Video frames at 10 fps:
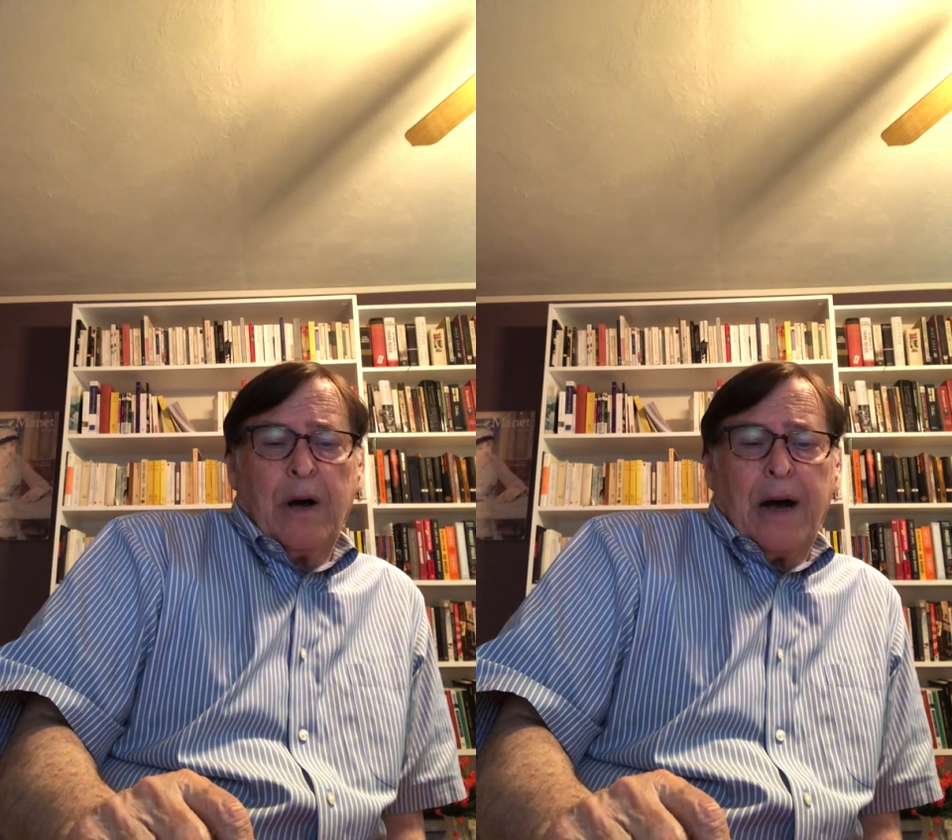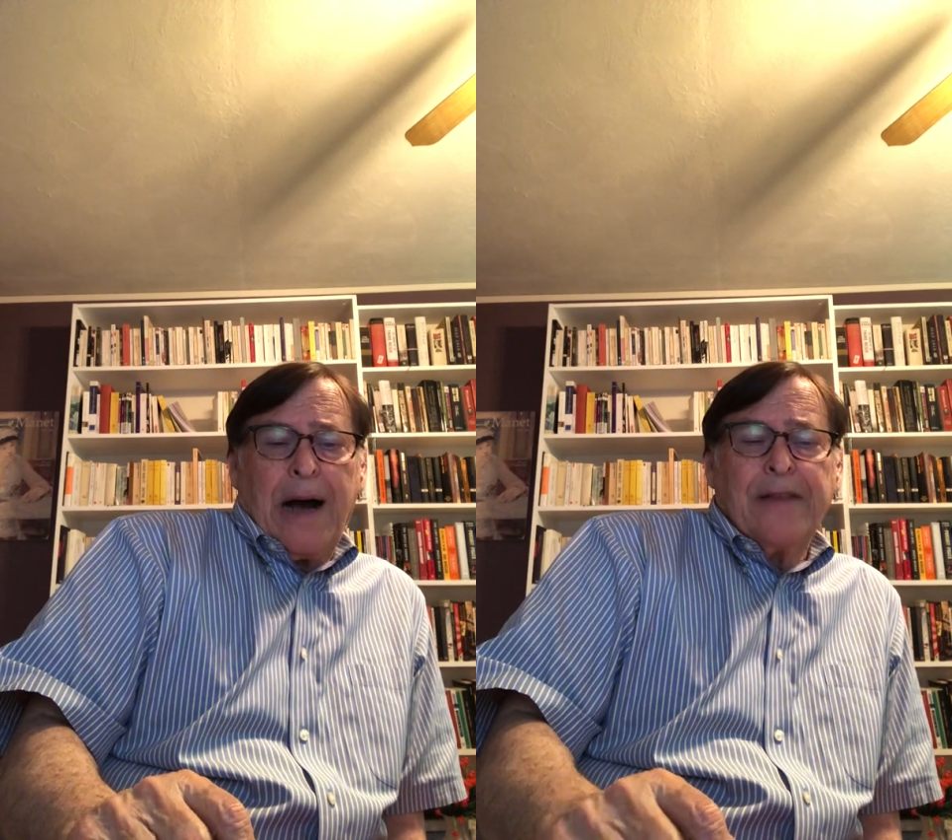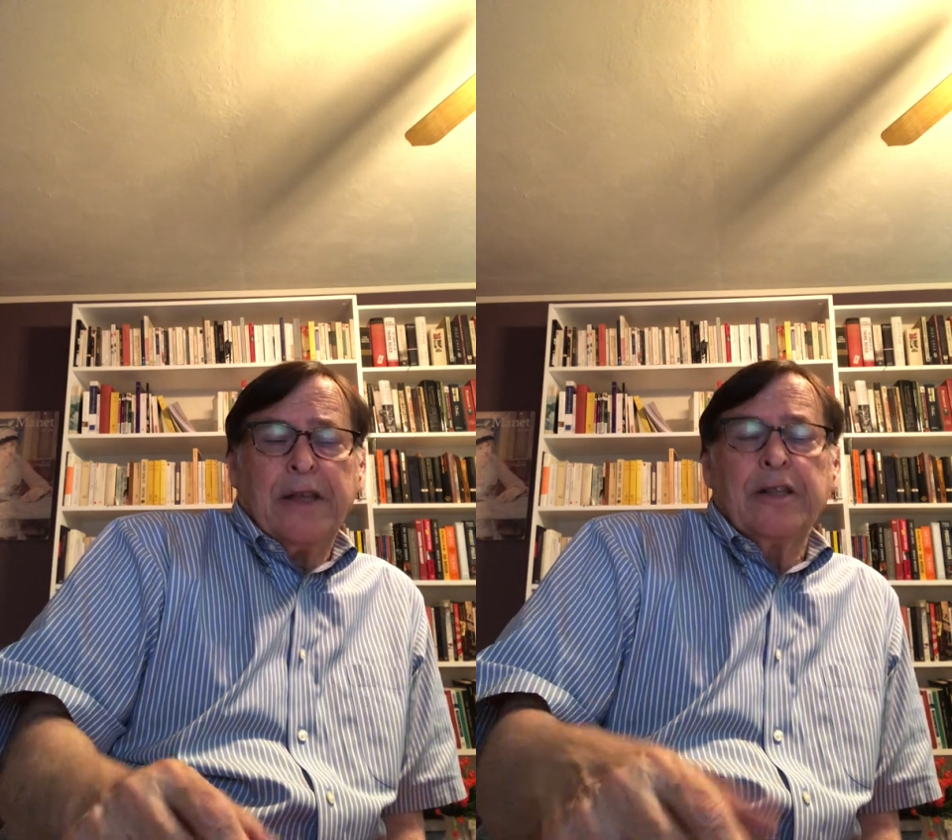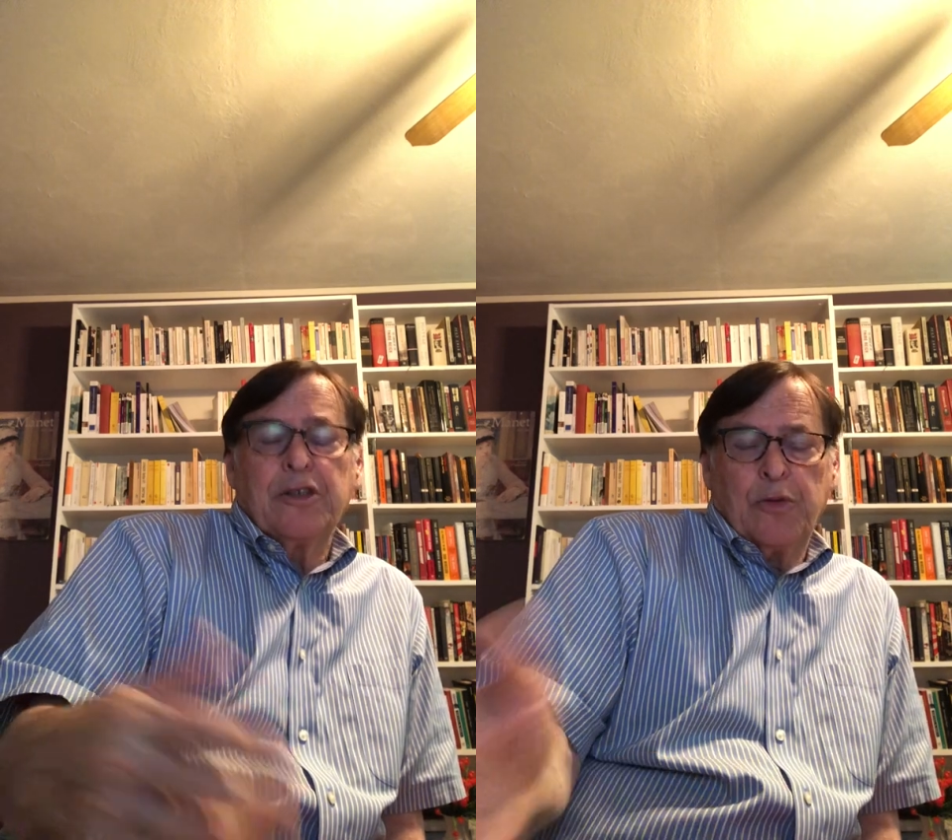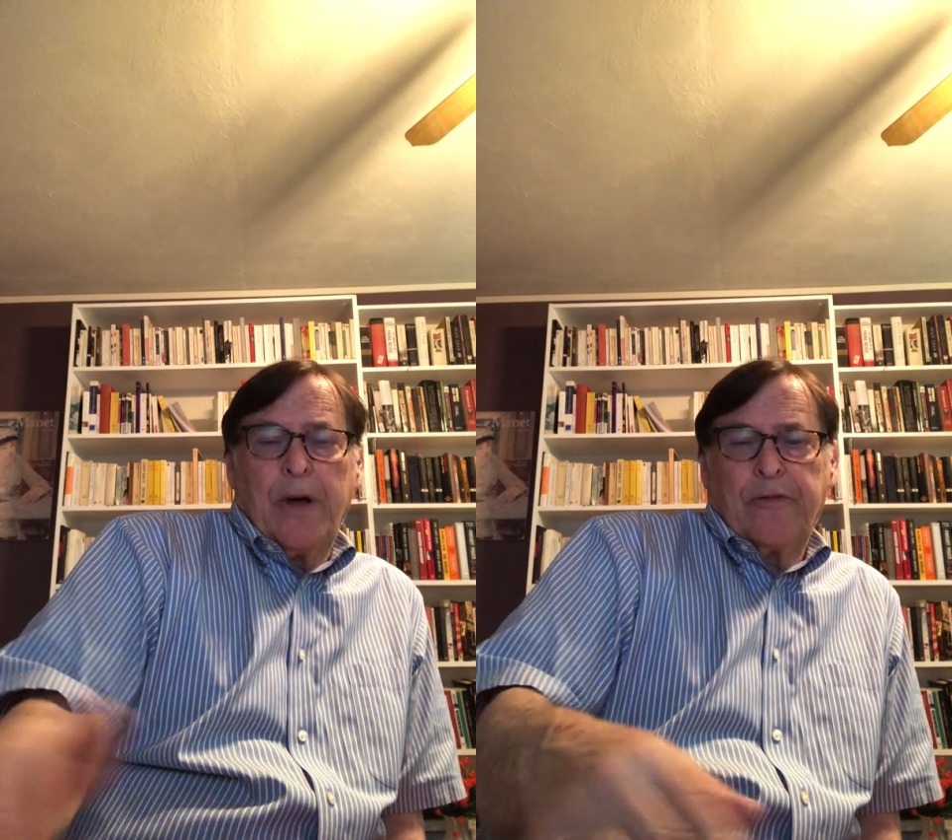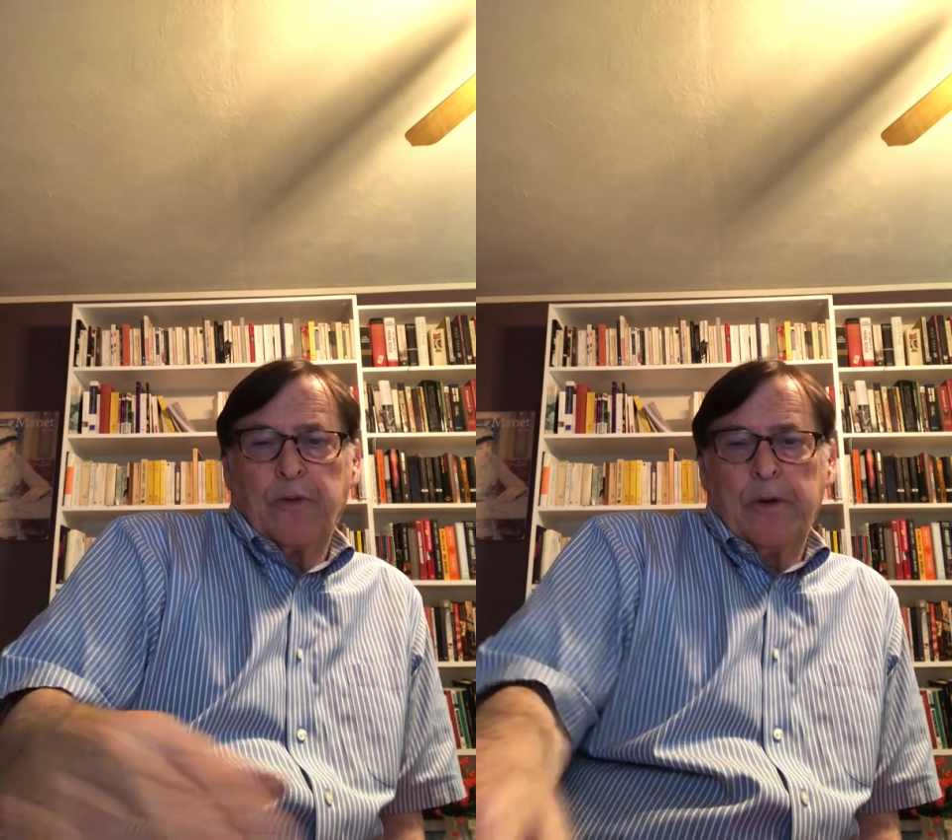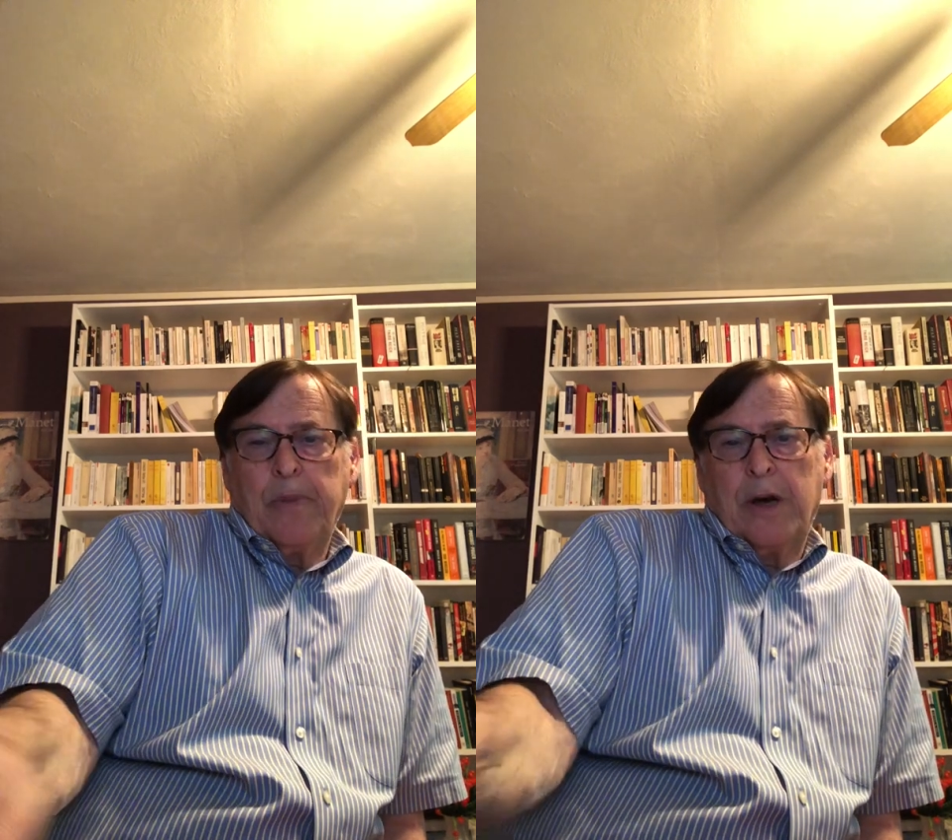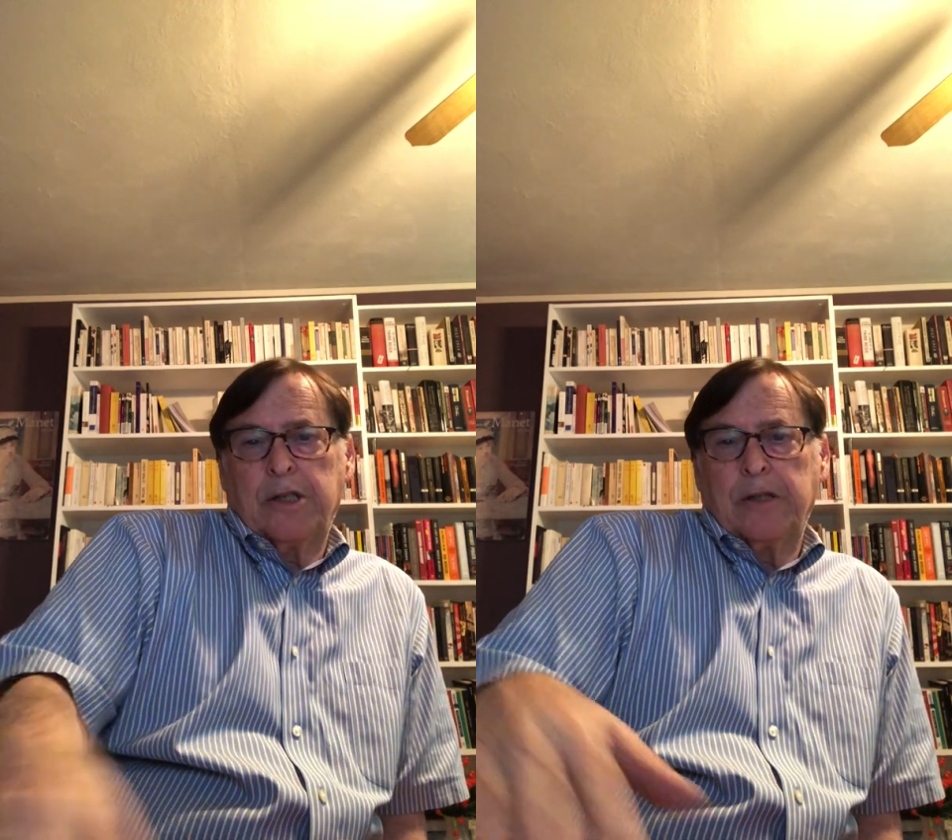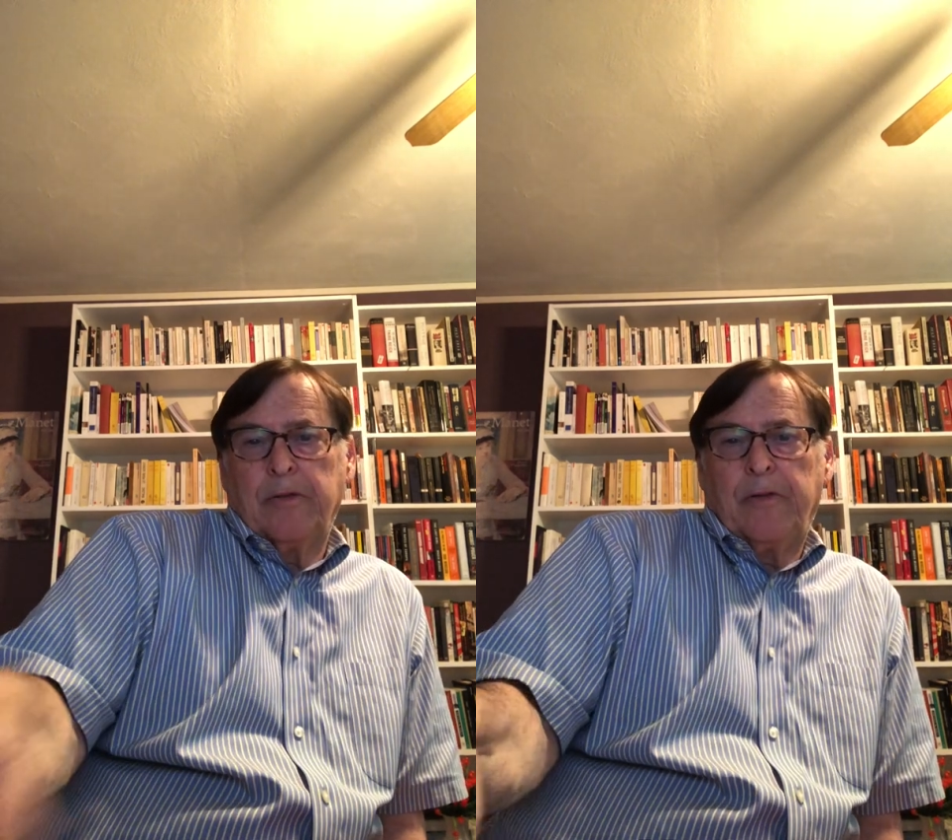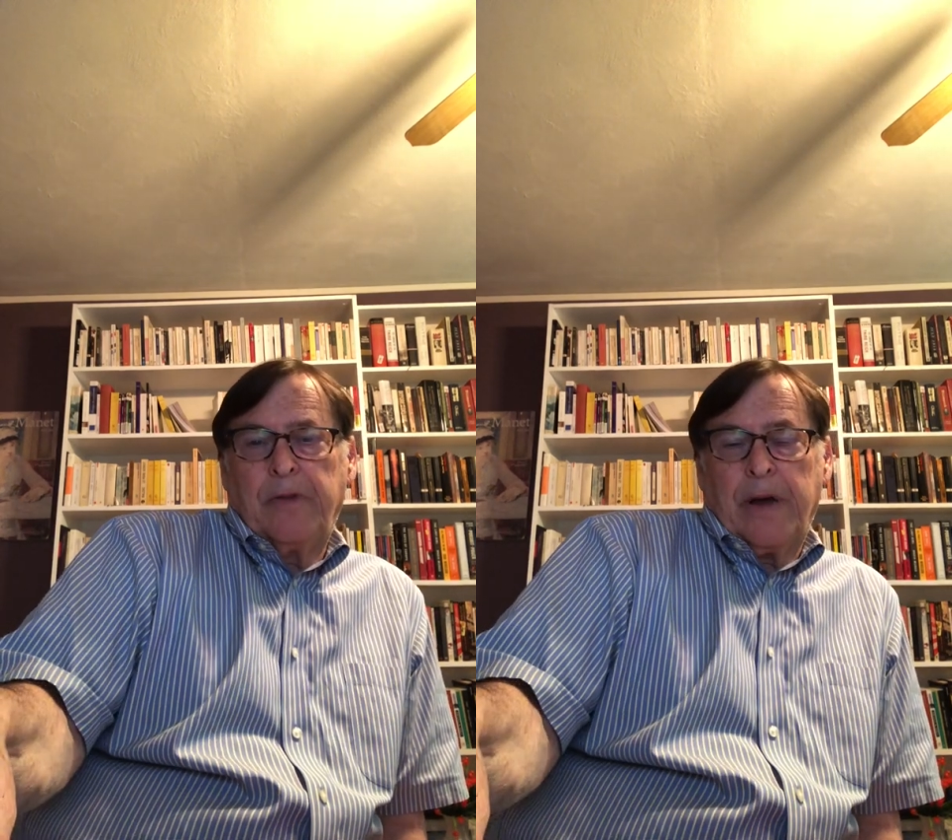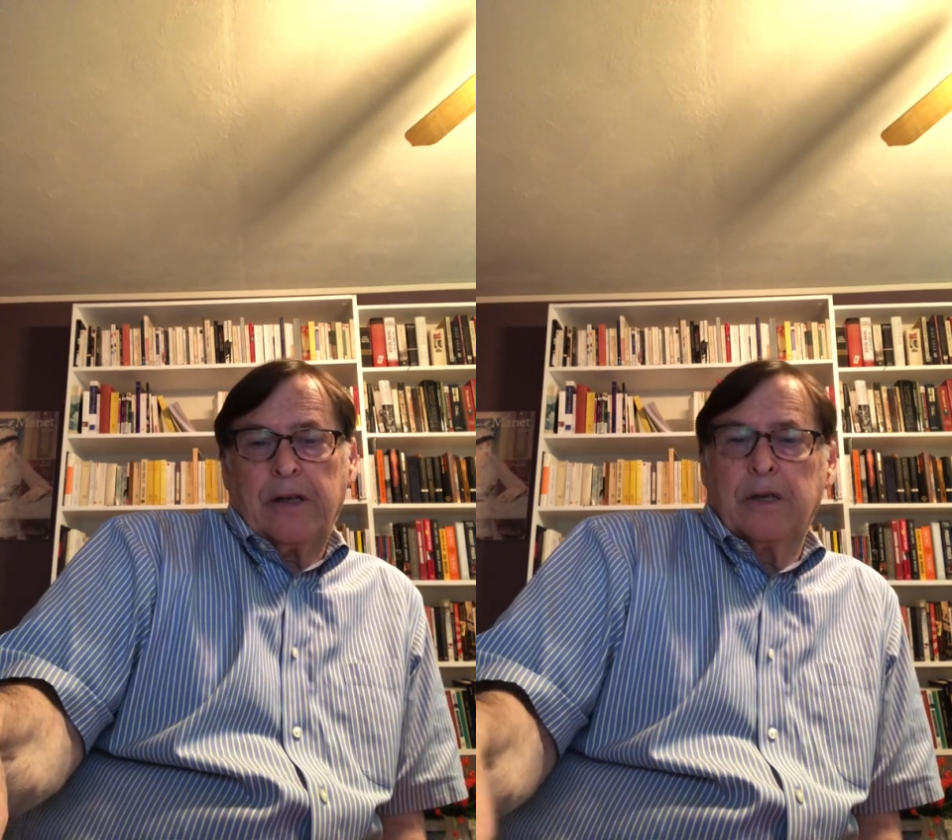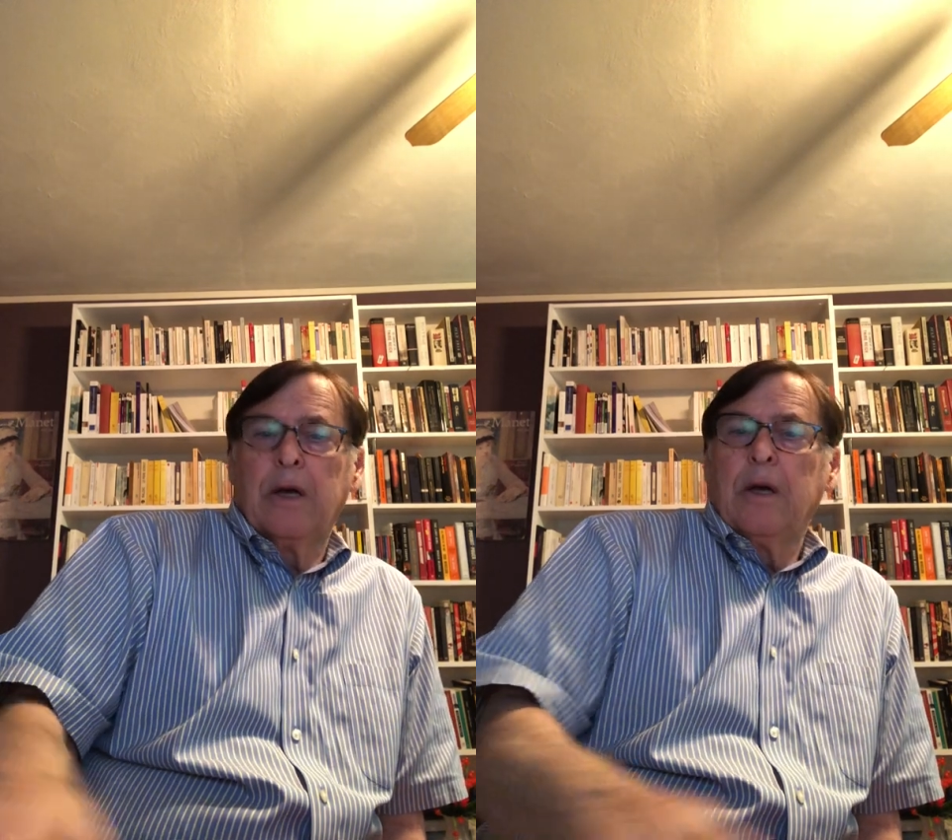I think this will have three positive effects.